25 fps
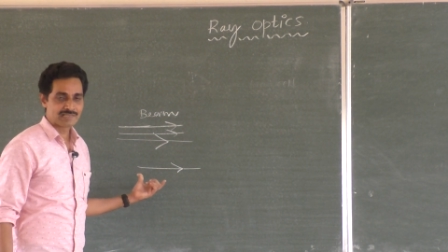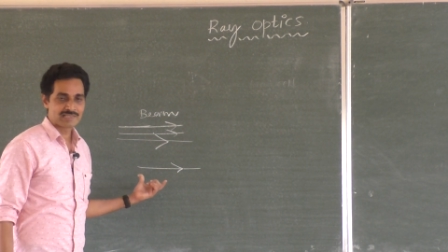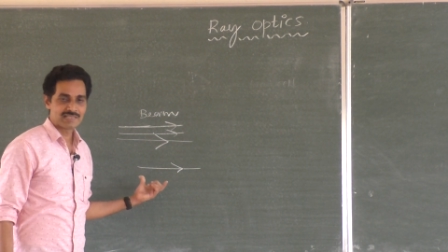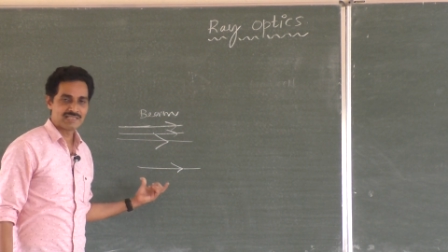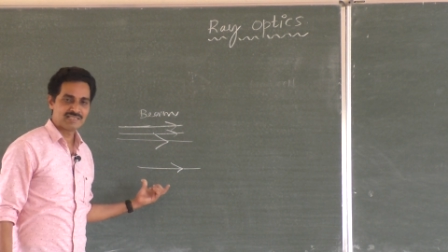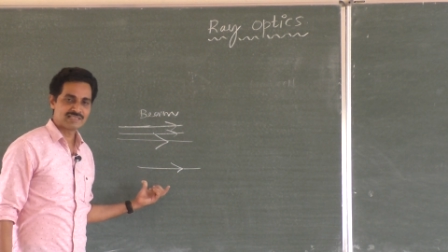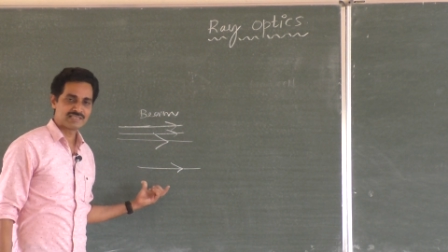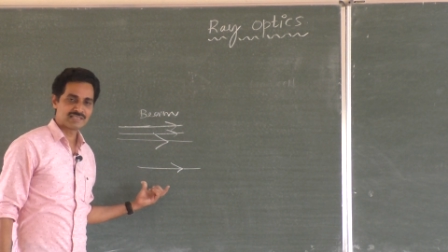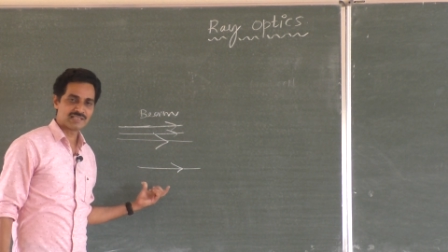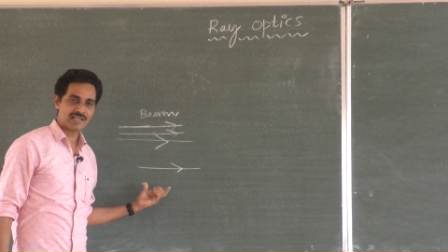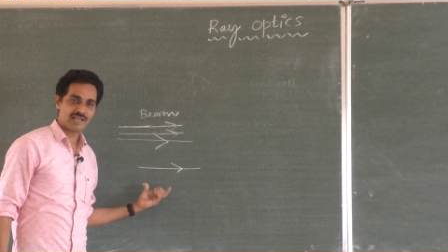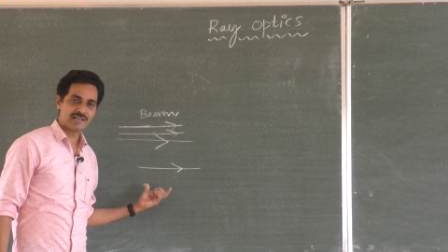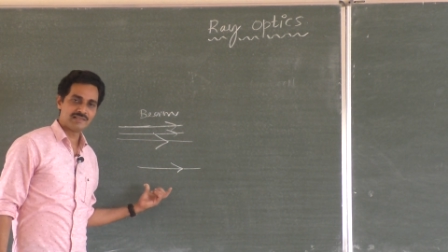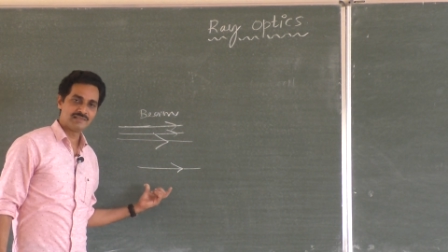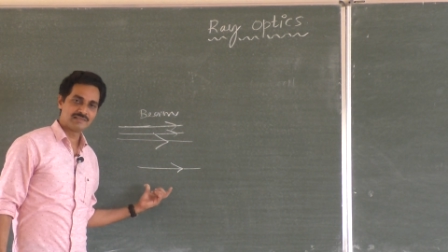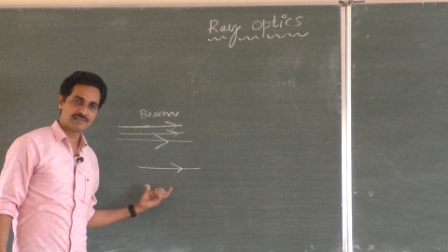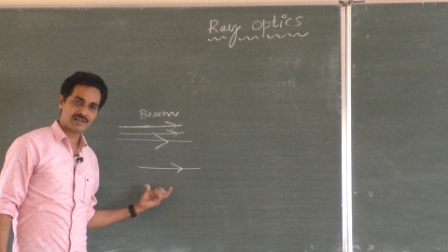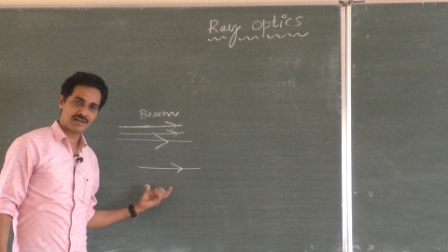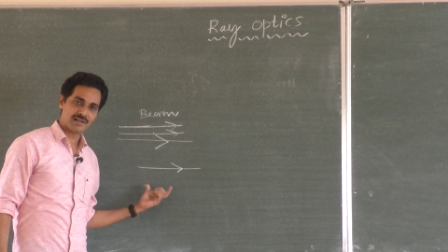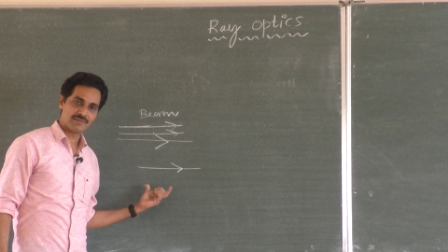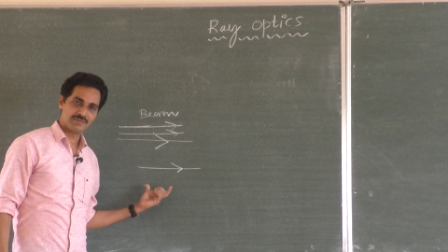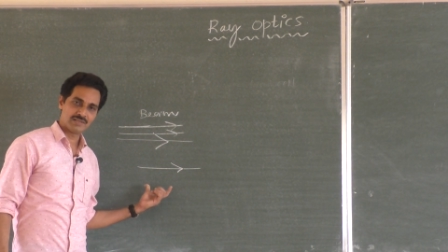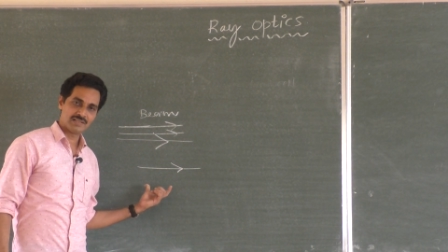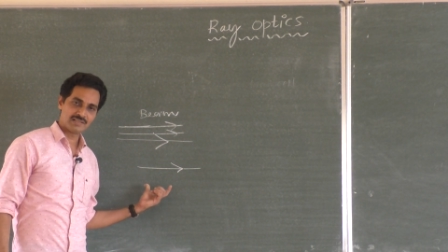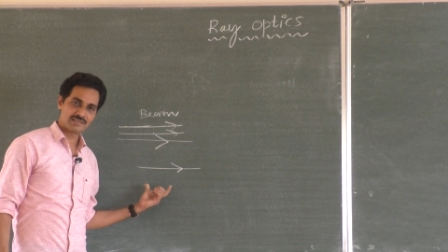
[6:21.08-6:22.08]
since light
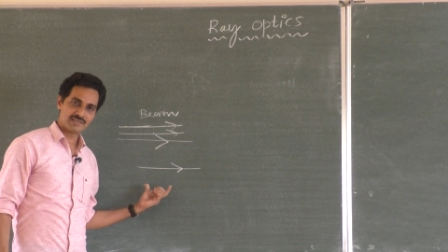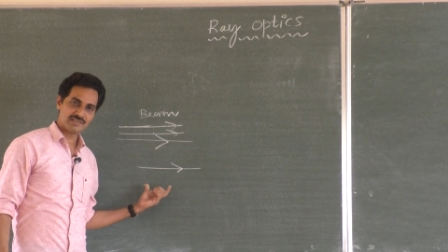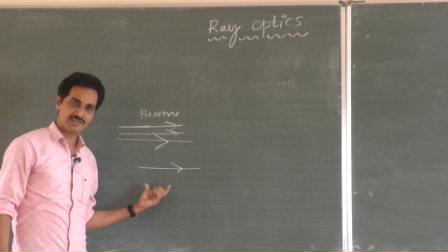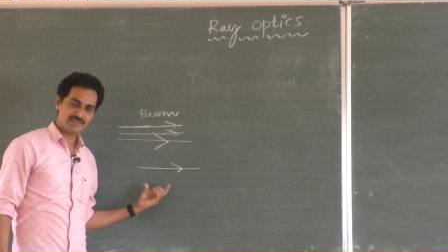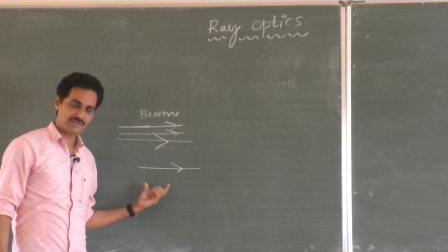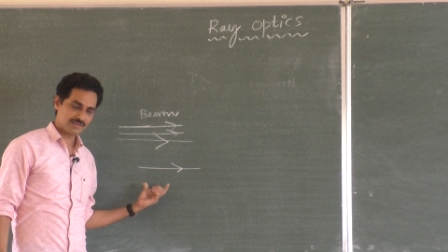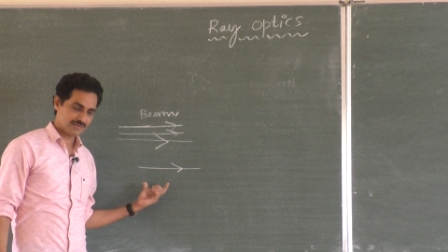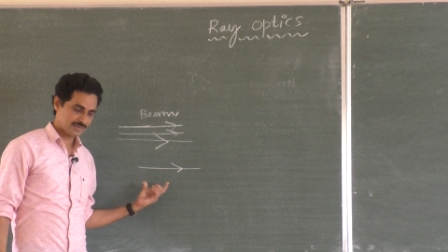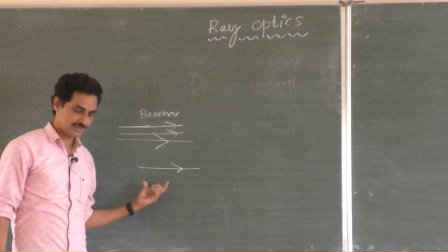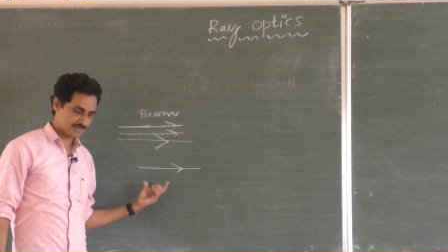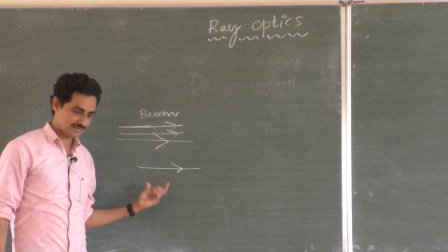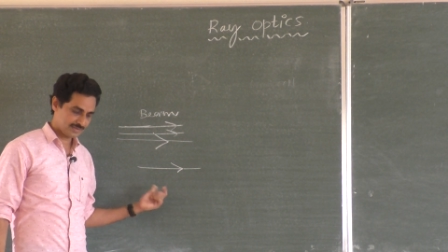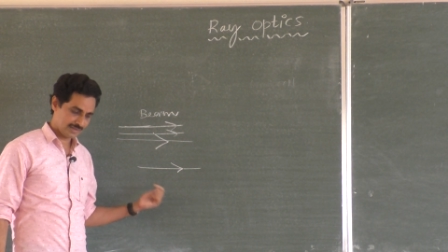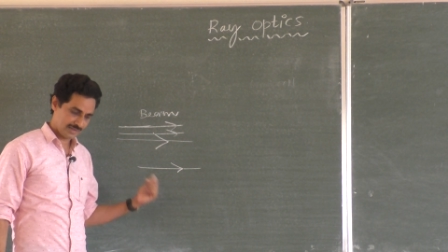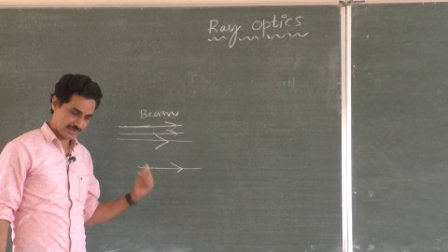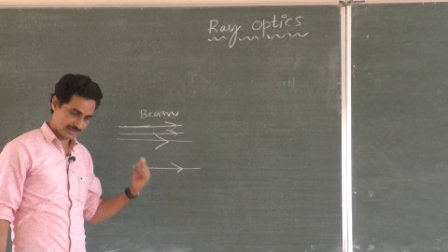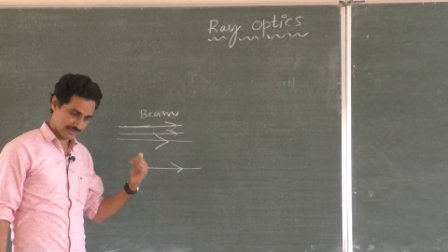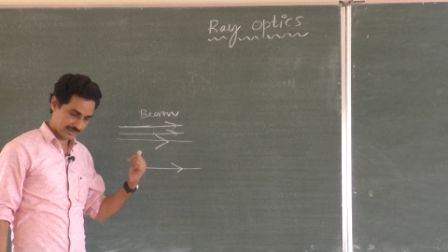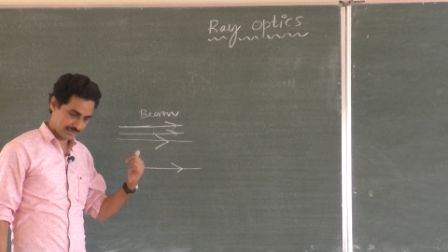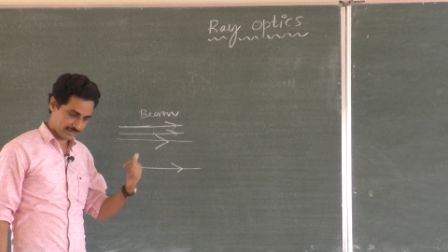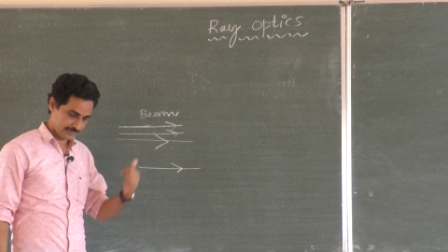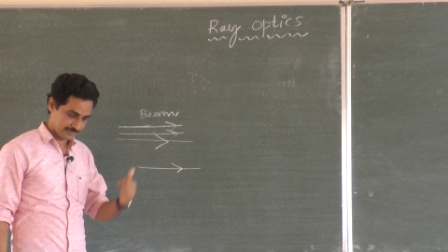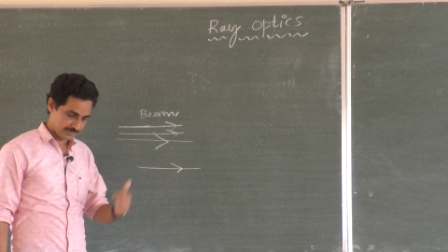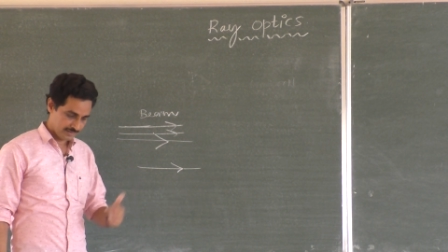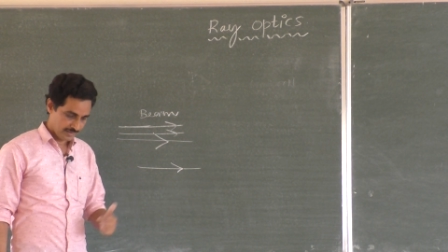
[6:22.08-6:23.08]
travels in straight
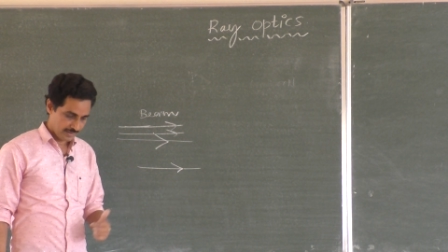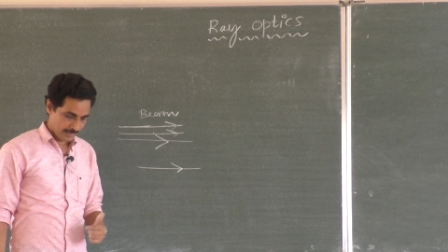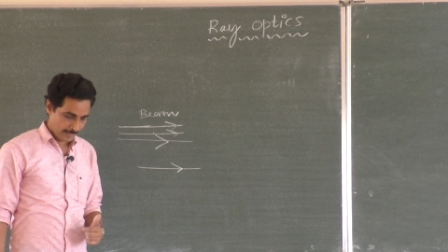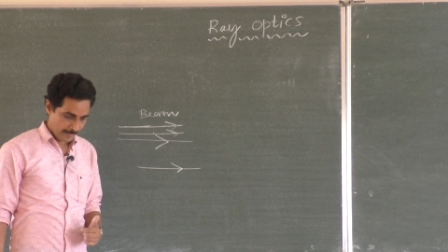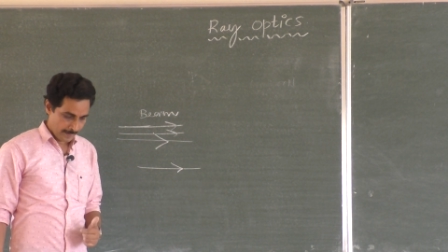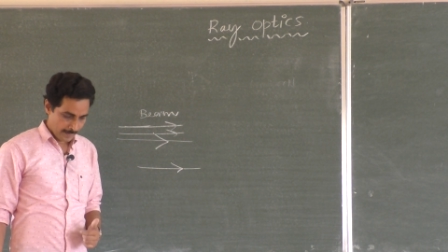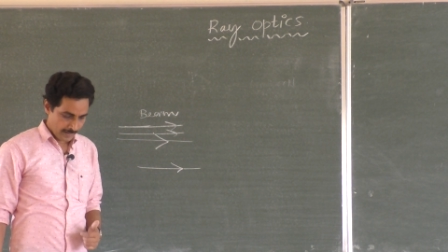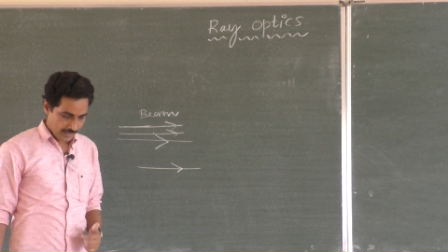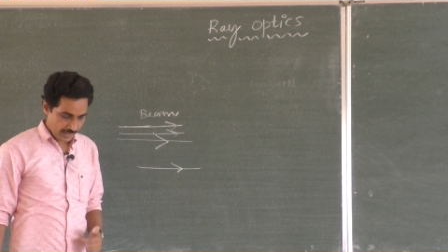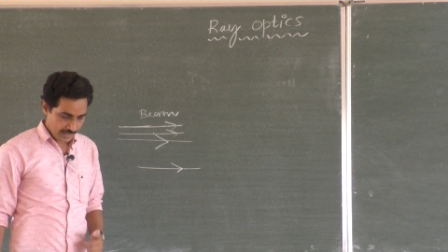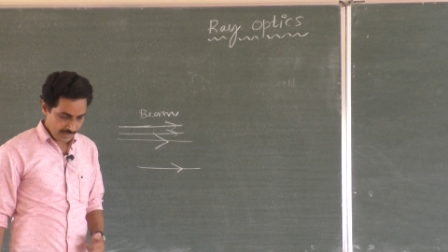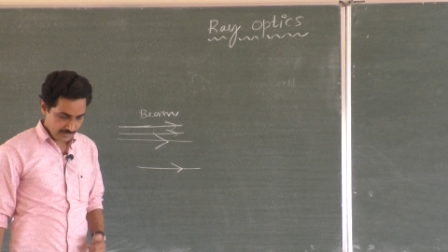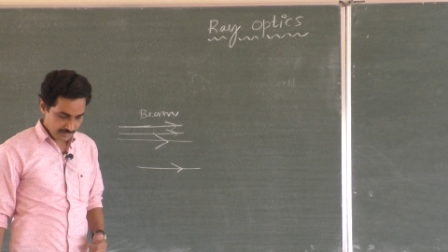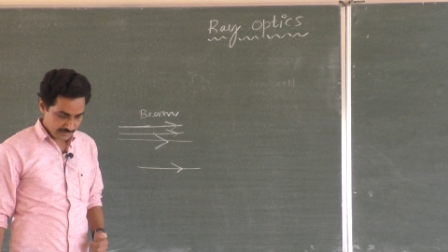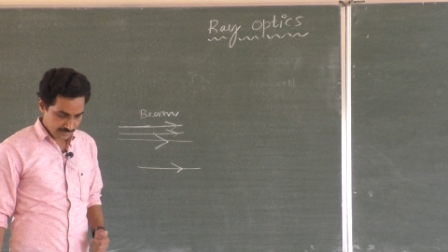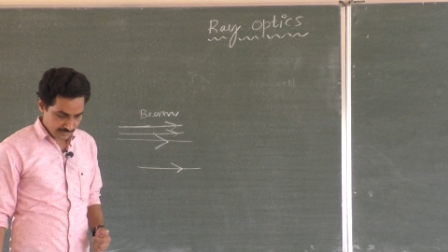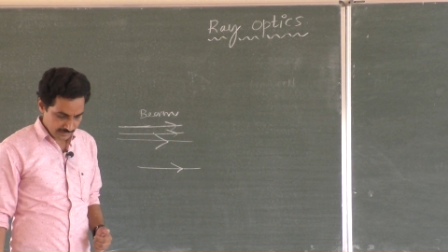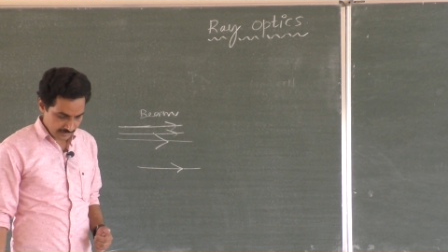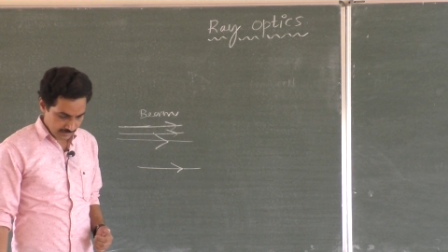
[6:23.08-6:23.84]
line and